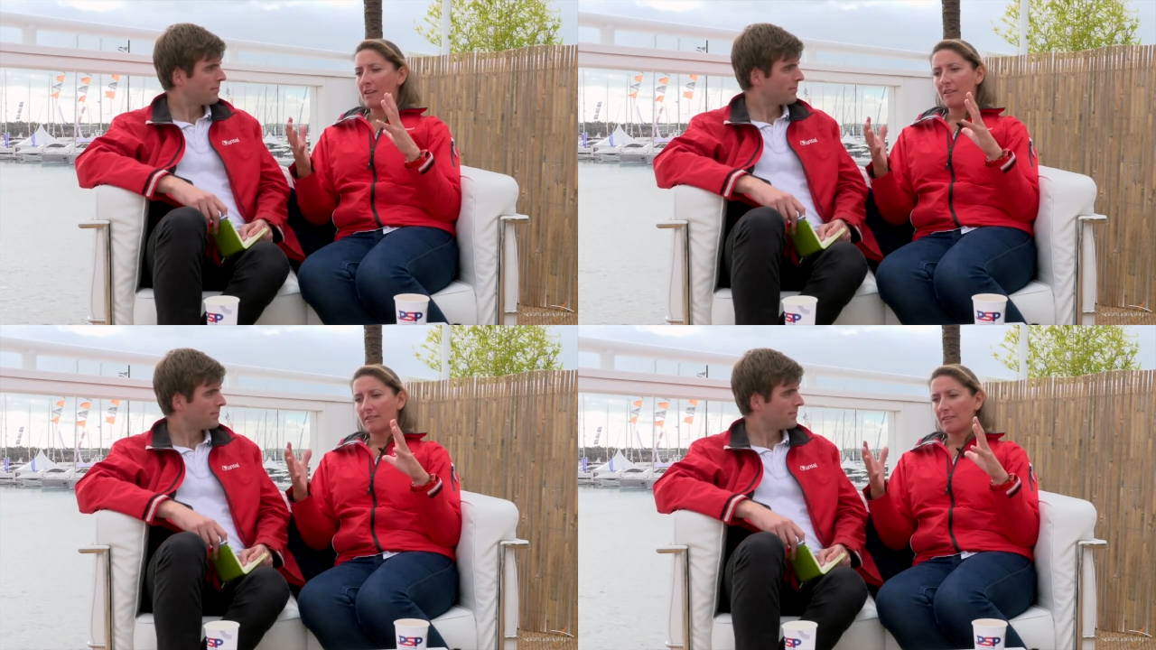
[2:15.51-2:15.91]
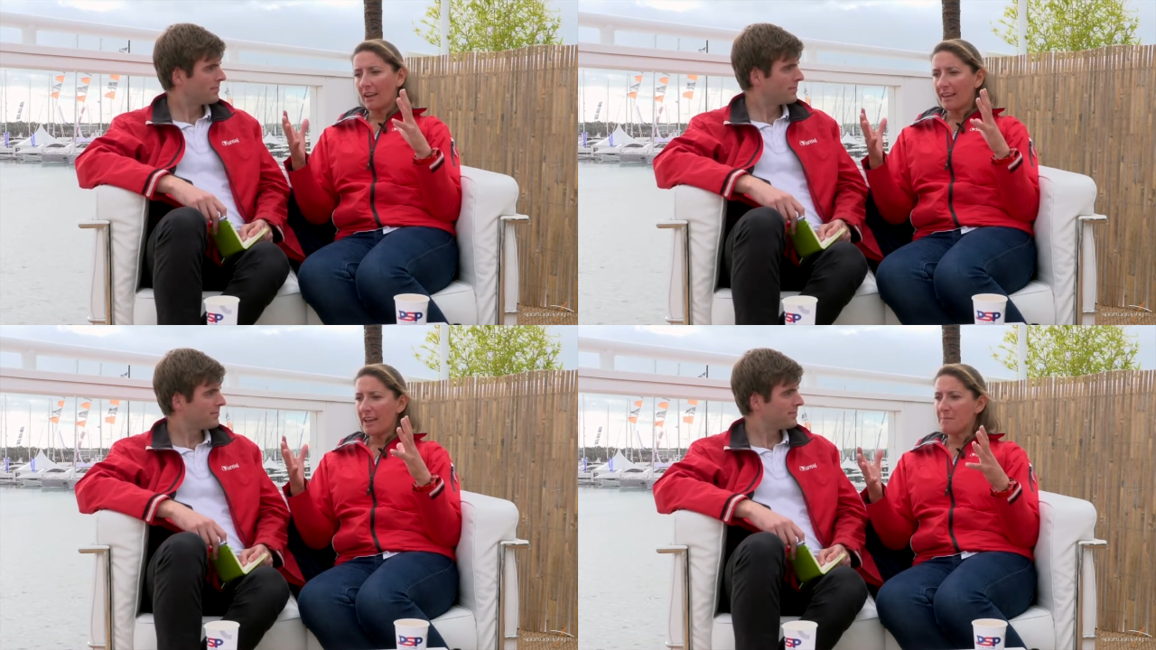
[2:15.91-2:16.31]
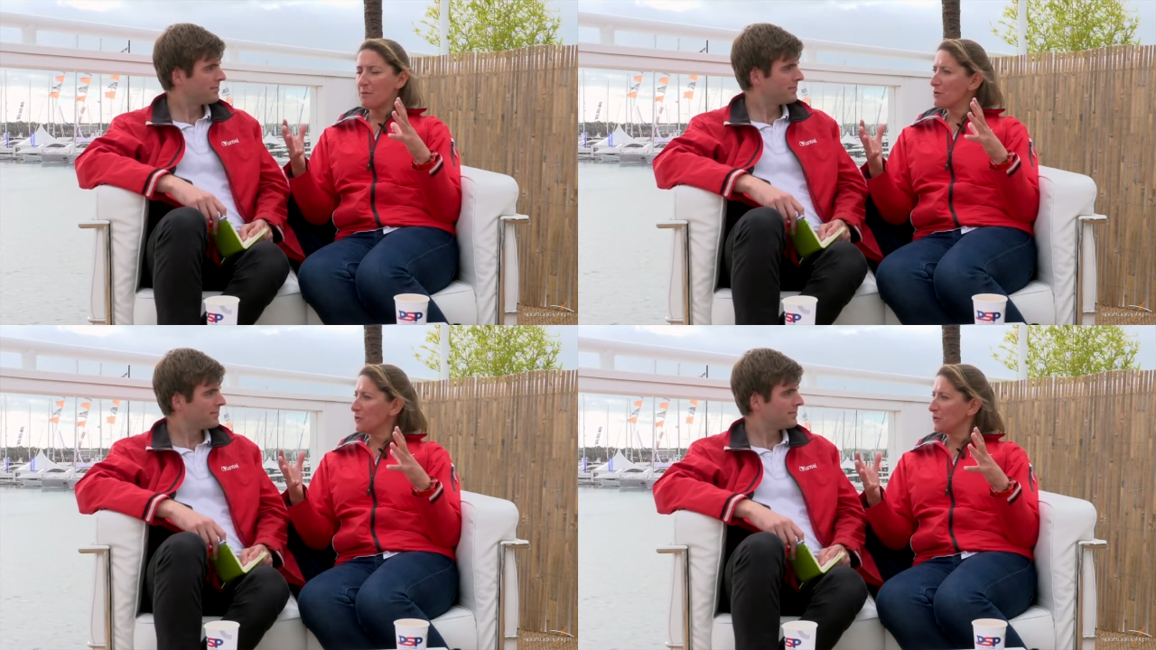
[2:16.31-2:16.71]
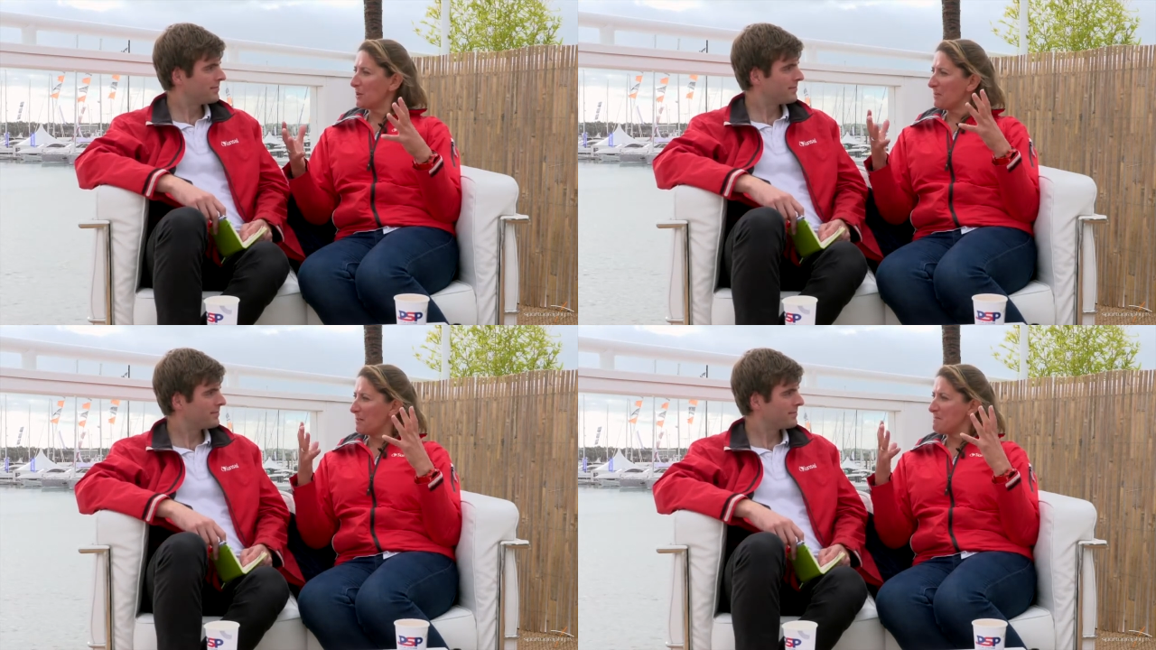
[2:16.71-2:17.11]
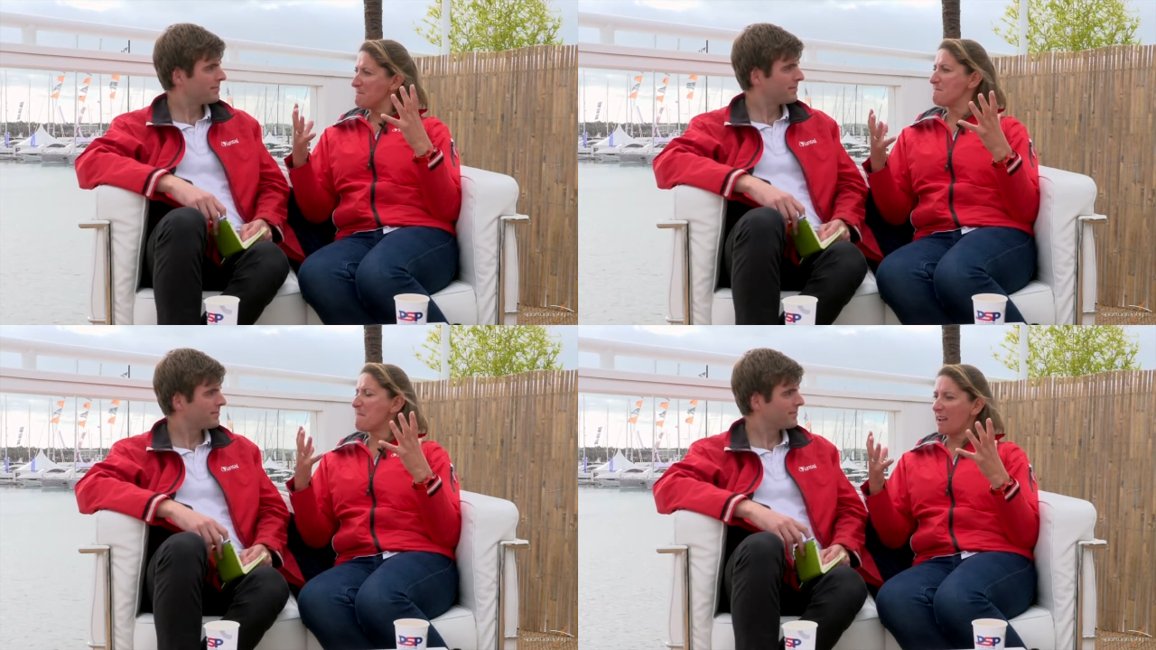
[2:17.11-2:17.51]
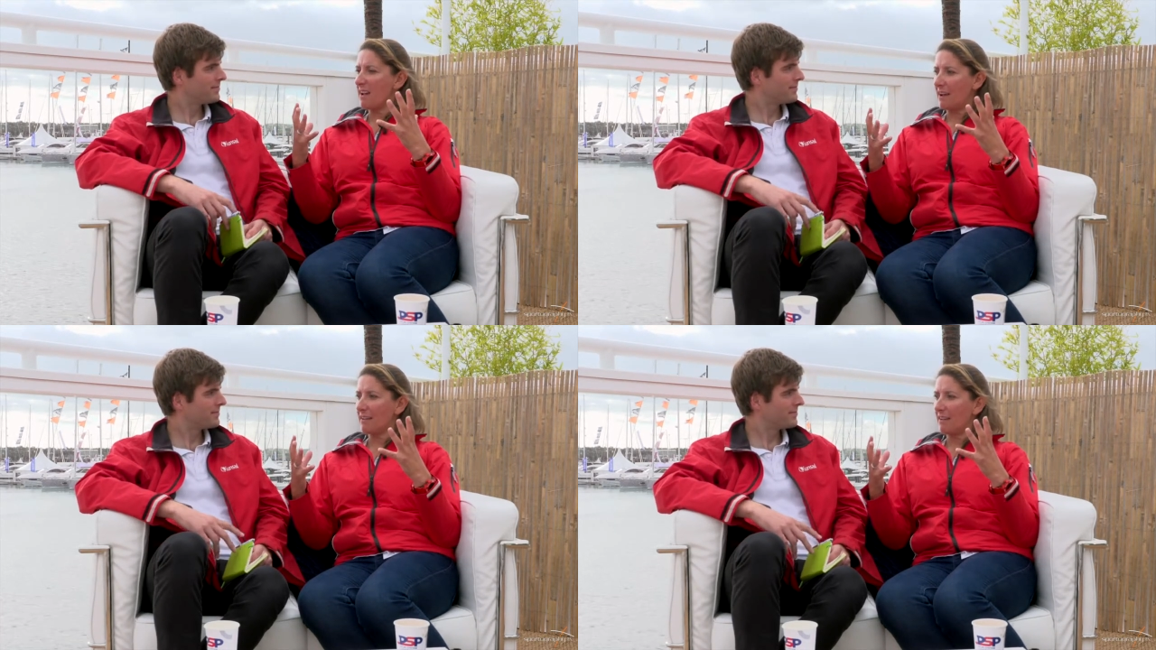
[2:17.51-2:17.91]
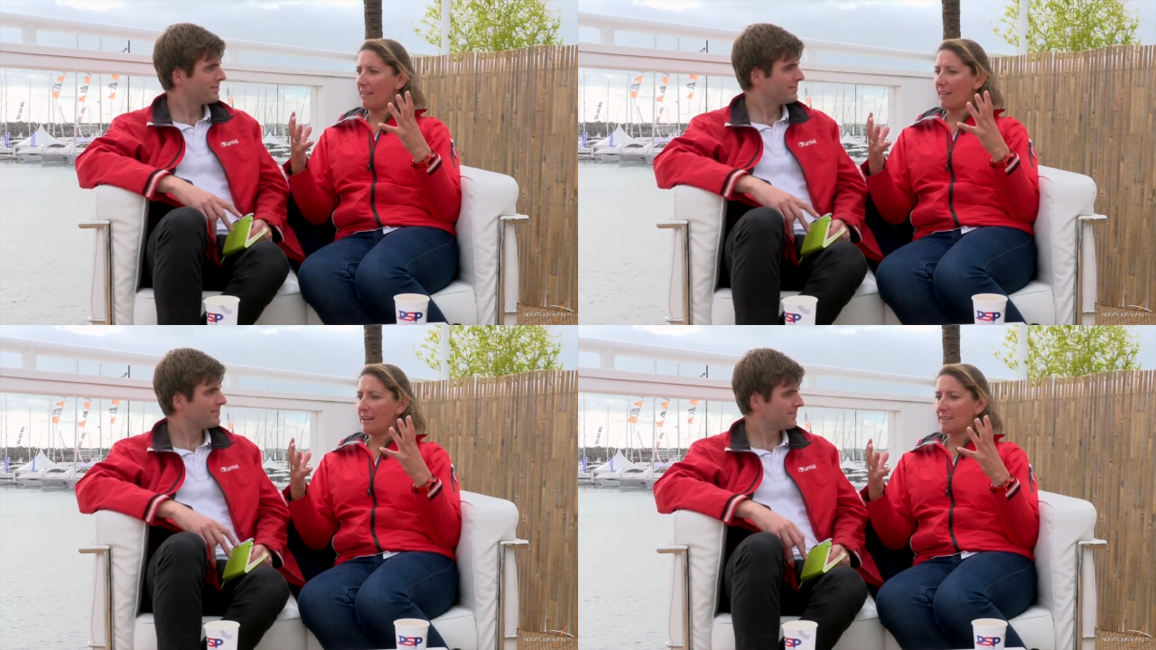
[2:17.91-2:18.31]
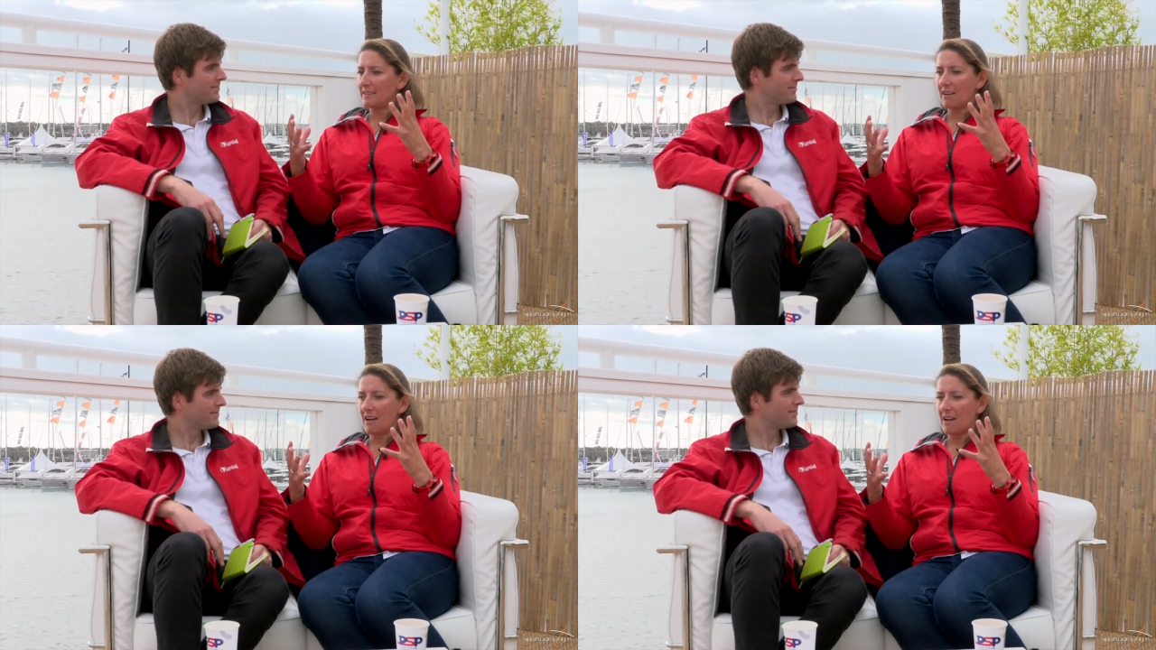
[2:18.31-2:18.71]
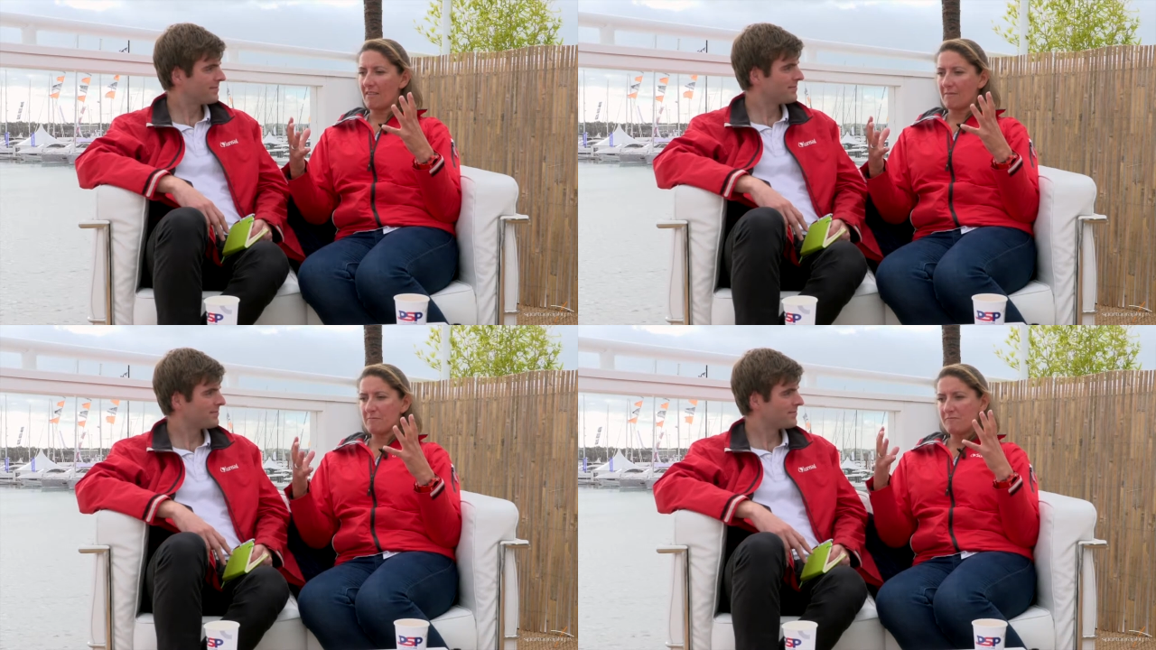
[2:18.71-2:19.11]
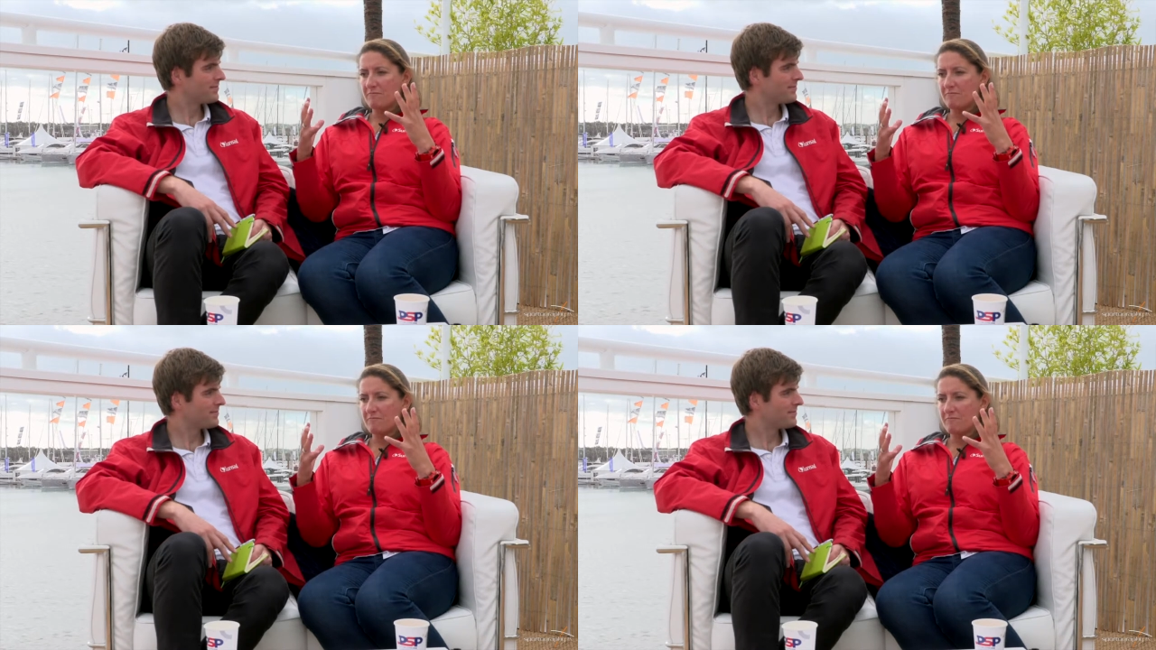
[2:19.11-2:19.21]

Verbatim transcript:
Speaker 1: you know. So like Cape Horn, something mega, you know, that is kind of